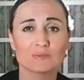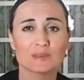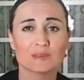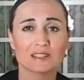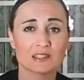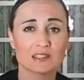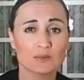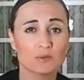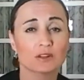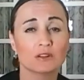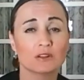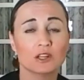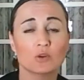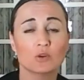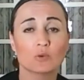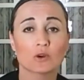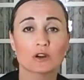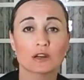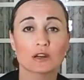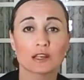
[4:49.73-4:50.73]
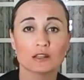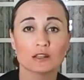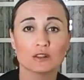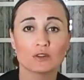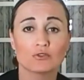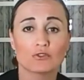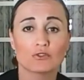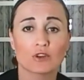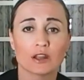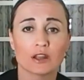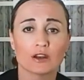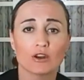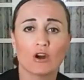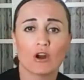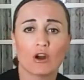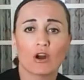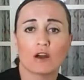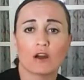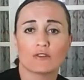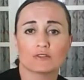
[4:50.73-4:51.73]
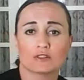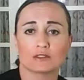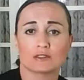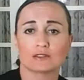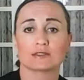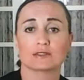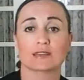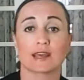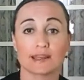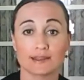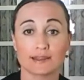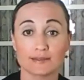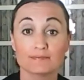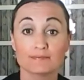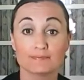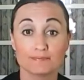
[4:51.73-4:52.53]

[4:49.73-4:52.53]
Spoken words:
but typically we're in the front, off to the side.